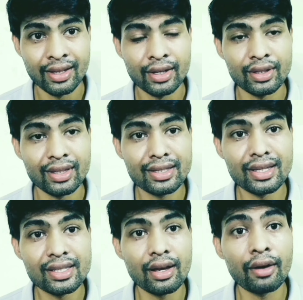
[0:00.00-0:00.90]

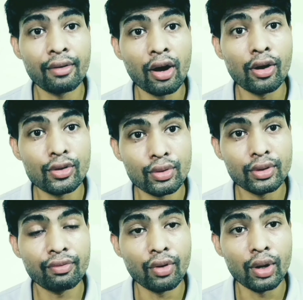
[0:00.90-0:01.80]
This is also
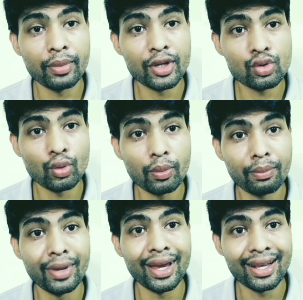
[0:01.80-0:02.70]
the format to
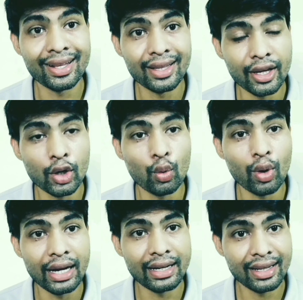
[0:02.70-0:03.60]
make the
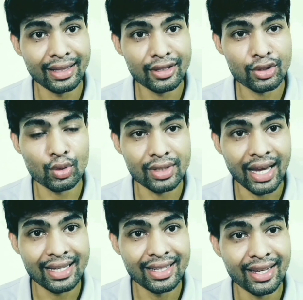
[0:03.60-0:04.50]
equality in the
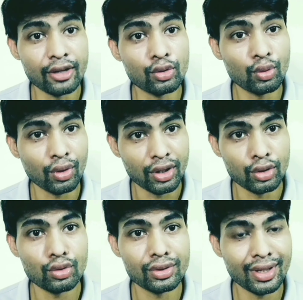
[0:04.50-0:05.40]
society and to
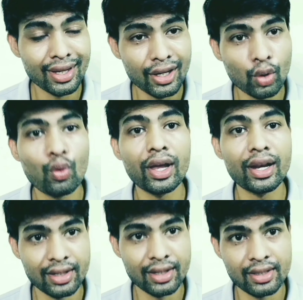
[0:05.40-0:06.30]
reduce the
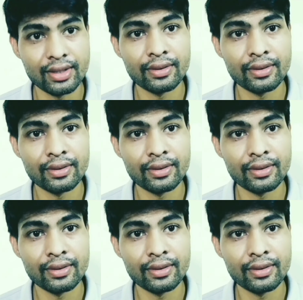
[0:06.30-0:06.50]
inequalities.